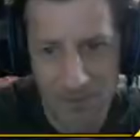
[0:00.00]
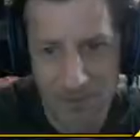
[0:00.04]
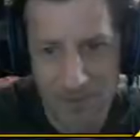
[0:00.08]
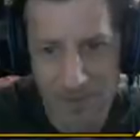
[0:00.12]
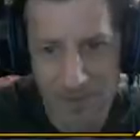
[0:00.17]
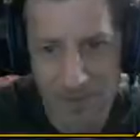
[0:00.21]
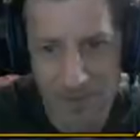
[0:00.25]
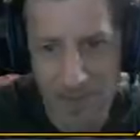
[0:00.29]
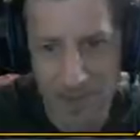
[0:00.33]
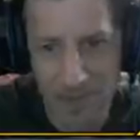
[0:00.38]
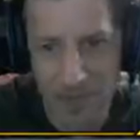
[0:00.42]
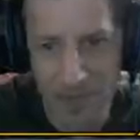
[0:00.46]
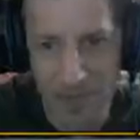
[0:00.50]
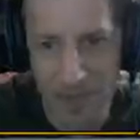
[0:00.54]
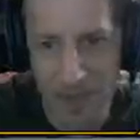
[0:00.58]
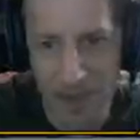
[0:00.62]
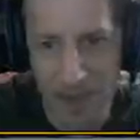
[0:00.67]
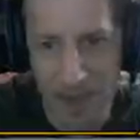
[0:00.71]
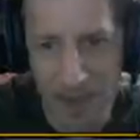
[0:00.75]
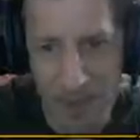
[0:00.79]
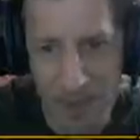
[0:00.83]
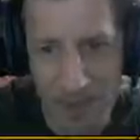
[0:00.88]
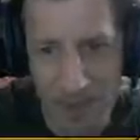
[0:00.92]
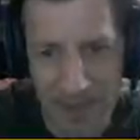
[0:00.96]
So
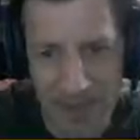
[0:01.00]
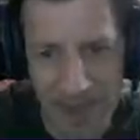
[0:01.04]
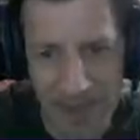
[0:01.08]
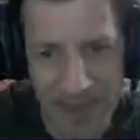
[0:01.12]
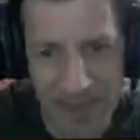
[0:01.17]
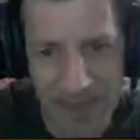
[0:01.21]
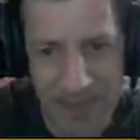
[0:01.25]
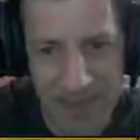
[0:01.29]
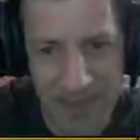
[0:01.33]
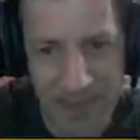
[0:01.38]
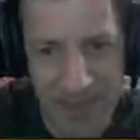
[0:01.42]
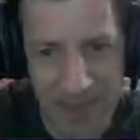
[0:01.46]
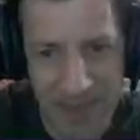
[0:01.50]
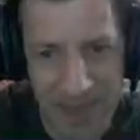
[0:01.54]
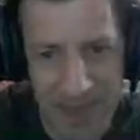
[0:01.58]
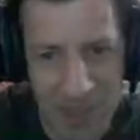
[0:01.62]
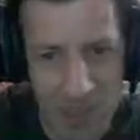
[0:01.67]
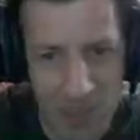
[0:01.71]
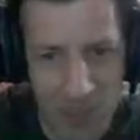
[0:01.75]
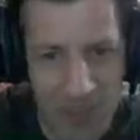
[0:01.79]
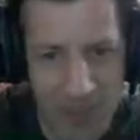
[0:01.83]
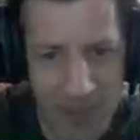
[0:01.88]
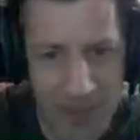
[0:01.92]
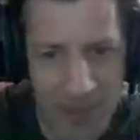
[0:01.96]
yeah, I mean, that's the thing. You
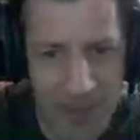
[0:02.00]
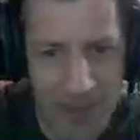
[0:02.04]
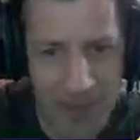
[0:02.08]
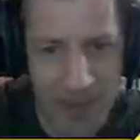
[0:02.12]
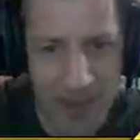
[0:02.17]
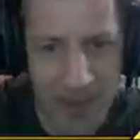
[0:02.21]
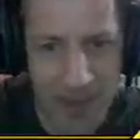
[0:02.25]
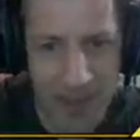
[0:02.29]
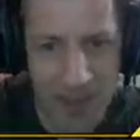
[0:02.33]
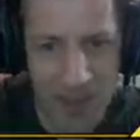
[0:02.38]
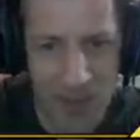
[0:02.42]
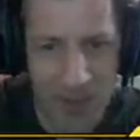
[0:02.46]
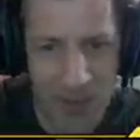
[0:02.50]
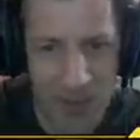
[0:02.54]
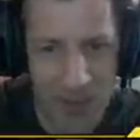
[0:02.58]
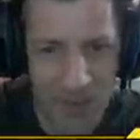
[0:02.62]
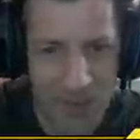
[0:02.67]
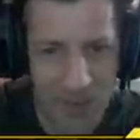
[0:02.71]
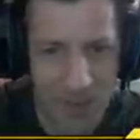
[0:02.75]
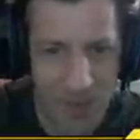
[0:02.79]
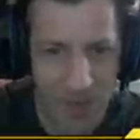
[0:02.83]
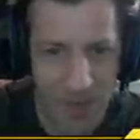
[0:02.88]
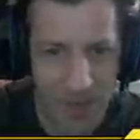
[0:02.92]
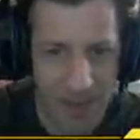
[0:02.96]
will get guys who will
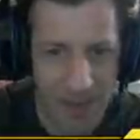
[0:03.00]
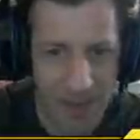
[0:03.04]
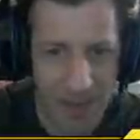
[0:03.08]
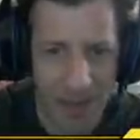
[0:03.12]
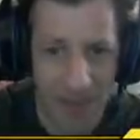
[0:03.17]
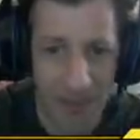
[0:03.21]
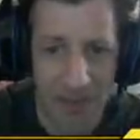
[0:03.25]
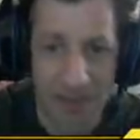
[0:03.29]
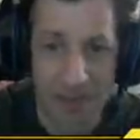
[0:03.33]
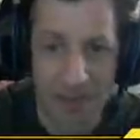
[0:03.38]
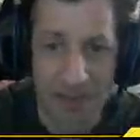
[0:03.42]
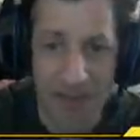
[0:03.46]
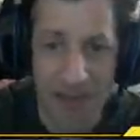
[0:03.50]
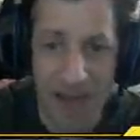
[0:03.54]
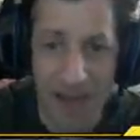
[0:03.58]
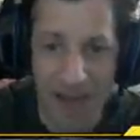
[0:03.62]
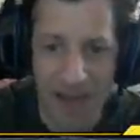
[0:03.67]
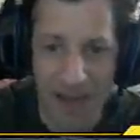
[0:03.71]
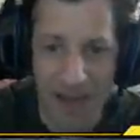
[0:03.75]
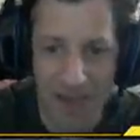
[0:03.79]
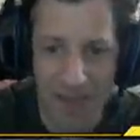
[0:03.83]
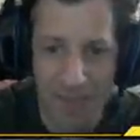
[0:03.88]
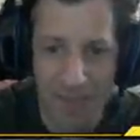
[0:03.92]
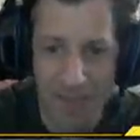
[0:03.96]
spend a
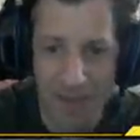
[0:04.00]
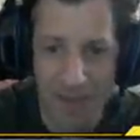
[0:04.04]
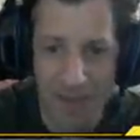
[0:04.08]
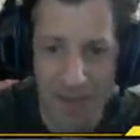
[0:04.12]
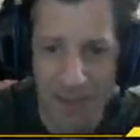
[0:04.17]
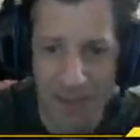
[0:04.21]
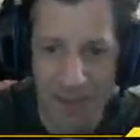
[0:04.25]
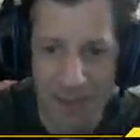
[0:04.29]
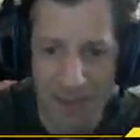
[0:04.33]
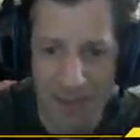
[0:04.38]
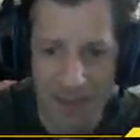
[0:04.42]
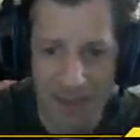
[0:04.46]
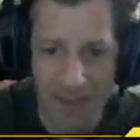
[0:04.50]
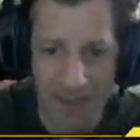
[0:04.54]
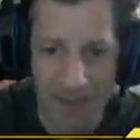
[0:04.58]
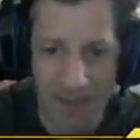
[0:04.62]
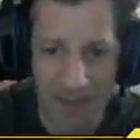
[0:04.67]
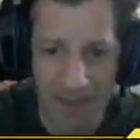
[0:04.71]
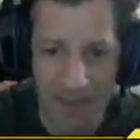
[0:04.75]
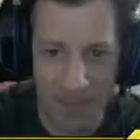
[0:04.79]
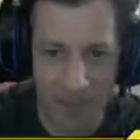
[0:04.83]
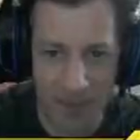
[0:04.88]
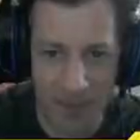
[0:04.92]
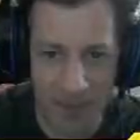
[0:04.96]
lot of money to level
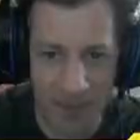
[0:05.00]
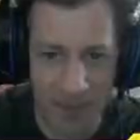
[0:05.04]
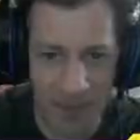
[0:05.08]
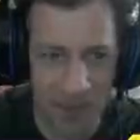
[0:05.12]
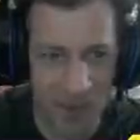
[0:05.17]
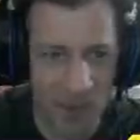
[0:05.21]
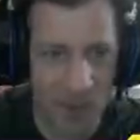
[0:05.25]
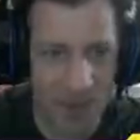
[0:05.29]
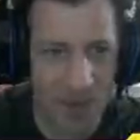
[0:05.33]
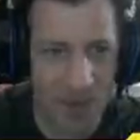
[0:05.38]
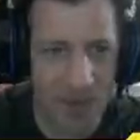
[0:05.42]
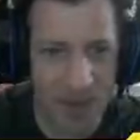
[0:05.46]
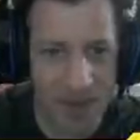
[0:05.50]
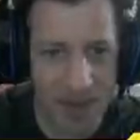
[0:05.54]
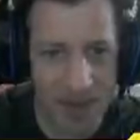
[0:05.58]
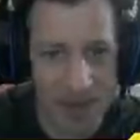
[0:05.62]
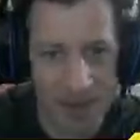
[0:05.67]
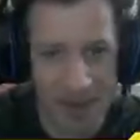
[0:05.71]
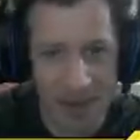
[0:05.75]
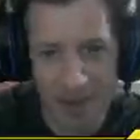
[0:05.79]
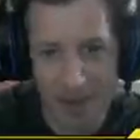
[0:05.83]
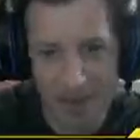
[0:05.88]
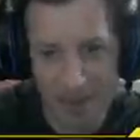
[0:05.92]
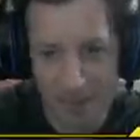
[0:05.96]
up all the way
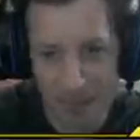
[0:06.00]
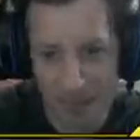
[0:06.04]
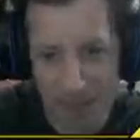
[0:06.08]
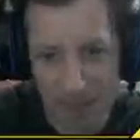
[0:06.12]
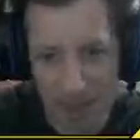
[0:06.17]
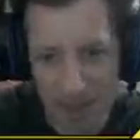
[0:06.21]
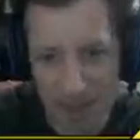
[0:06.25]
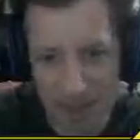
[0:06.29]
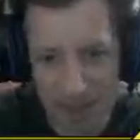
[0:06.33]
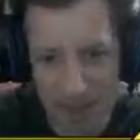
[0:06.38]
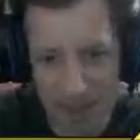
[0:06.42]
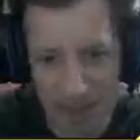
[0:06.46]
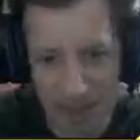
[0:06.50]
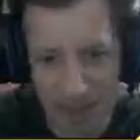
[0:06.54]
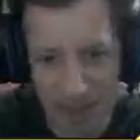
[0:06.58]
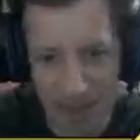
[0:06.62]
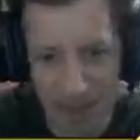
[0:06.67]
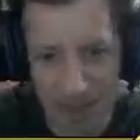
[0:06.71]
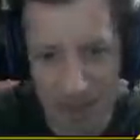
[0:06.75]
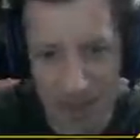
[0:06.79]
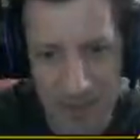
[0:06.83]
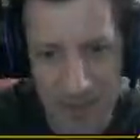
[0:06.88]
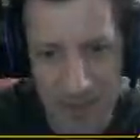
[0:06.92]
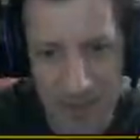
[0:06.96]
and
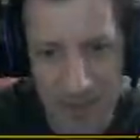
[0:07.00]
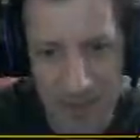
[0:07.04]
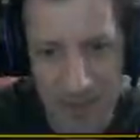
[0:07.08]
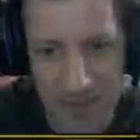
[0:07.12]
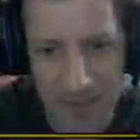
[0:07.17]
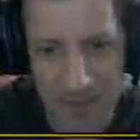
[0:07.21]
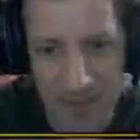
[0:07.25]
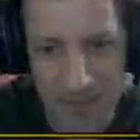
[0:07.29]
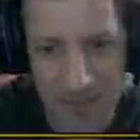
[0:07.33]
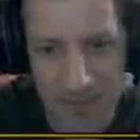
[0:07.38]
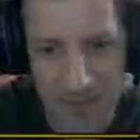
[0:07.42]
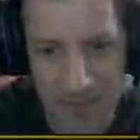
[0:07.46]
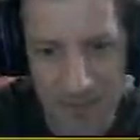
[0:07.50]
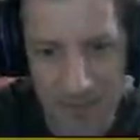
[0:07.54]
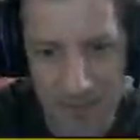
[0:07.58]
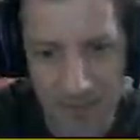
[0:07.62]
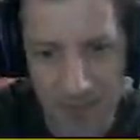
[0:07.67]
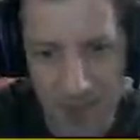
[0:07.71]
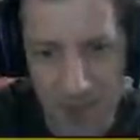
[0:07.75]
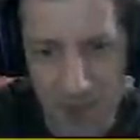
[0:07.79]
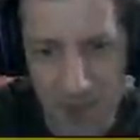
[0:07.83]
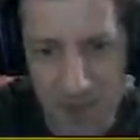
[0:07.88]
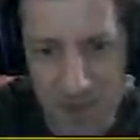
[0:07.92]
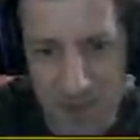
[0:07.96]
get their
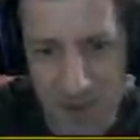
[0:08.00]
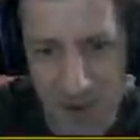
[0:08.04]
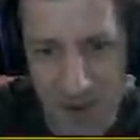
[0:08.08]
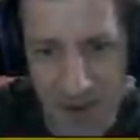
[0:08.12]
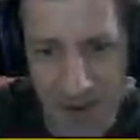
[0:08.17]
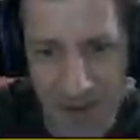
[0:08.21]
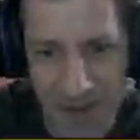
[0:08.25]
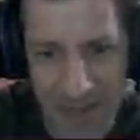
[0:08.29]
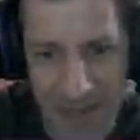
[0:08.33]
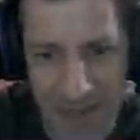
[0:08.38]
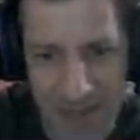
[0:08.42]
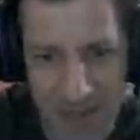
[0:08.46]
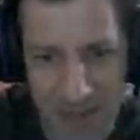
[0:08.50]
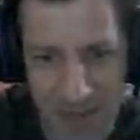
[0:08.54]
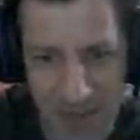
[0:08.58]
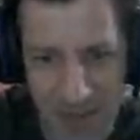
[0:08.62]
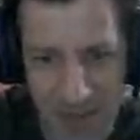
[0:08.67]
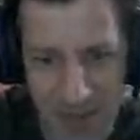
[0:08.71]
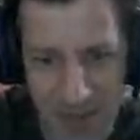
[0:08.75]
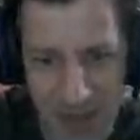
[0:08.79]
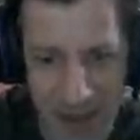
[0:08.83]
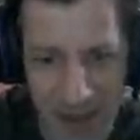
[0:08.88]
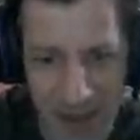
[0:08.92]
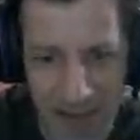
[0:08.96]
hands on
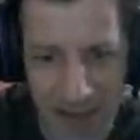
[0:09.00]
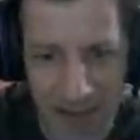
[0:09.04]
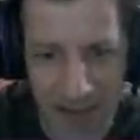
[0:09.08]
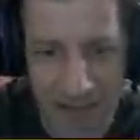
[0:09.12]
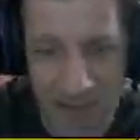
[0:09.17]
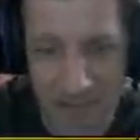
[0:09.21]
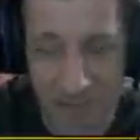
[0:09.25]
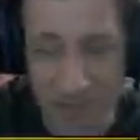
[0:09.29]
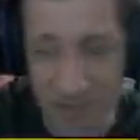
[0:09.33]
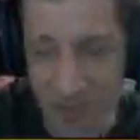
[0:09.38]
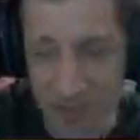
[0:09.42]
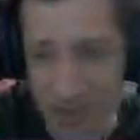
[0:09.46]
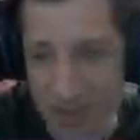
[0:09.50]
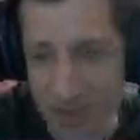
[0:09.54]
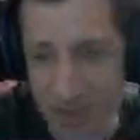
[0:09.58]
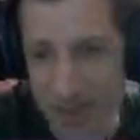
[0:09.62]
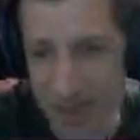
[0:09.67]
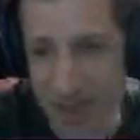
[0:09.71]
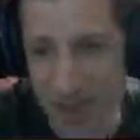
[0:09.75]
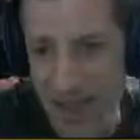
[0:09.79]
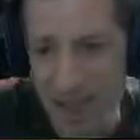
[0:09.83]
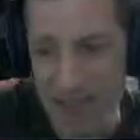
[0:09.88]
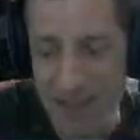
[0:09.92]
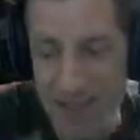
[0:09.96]
the hotness first
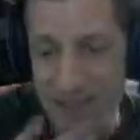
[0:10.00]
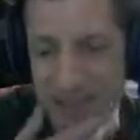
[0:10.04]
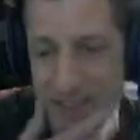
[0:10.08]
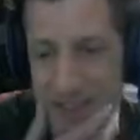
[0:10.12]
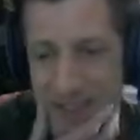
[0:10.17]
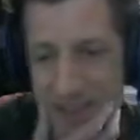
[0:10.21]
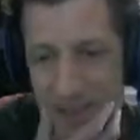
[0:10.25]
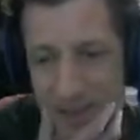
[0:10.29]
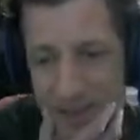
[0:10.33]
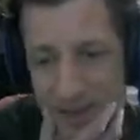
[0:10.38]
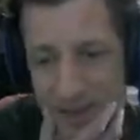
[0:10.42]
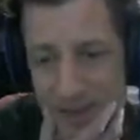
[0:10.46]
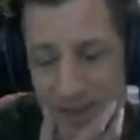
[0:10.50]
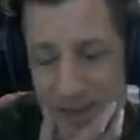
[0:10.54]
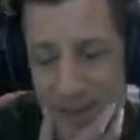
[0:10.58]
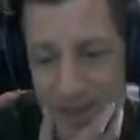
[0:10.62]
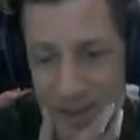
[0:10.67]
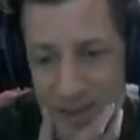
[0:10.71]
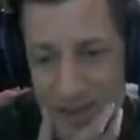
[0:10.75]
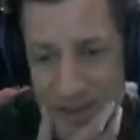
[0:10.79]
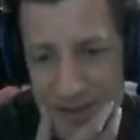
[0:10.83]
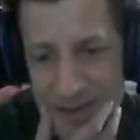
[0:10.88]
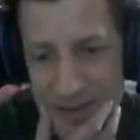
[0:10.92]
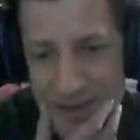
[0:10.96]
and sell
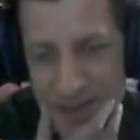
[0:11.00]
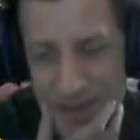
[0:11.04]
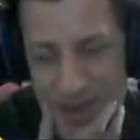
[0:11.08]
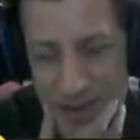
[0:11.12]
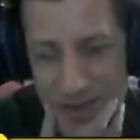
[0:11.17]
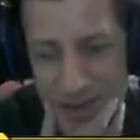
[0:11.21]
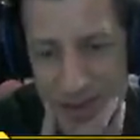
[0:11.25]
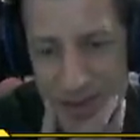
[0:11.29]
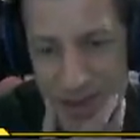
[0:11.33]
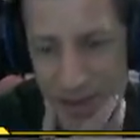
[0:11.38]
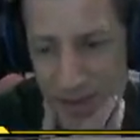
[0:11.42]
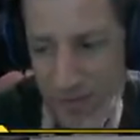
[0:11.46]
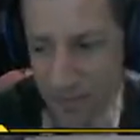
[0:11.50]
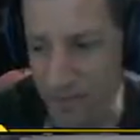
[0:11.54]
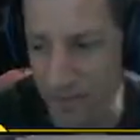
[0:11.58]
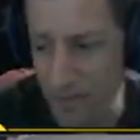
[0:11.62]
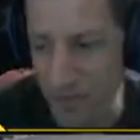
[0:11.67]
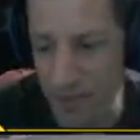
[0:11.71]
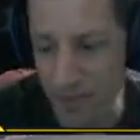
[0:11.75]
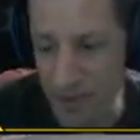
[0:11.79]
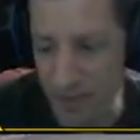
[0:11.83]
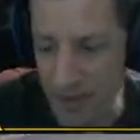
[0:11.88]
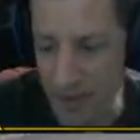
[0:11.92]
the new stuff for